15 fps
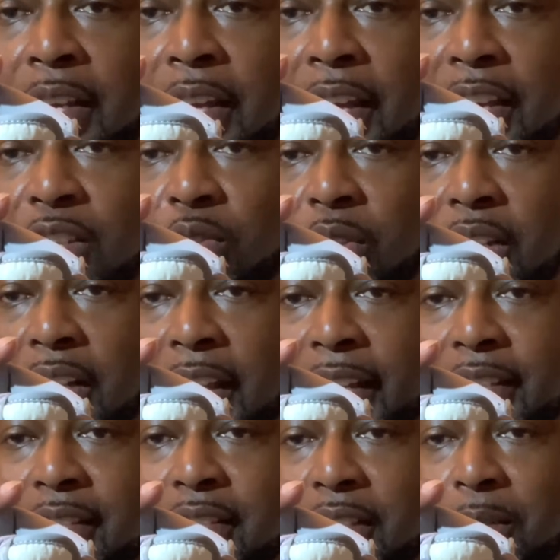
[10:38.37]
and you can like
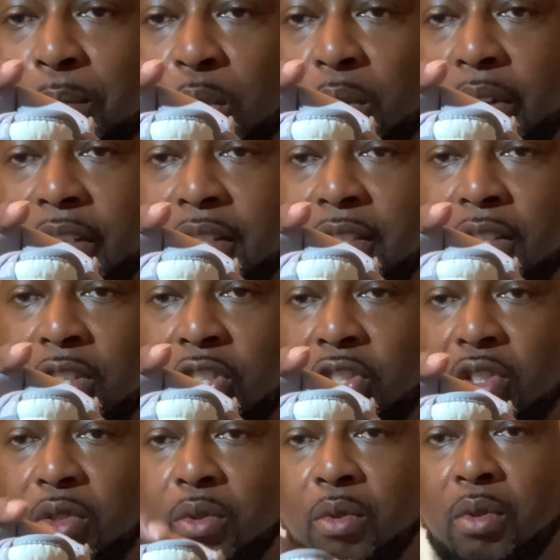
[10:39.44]
see more into the
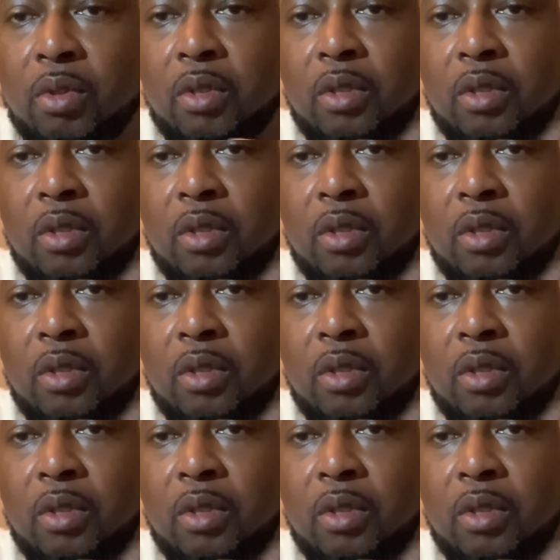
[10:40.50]
shoe.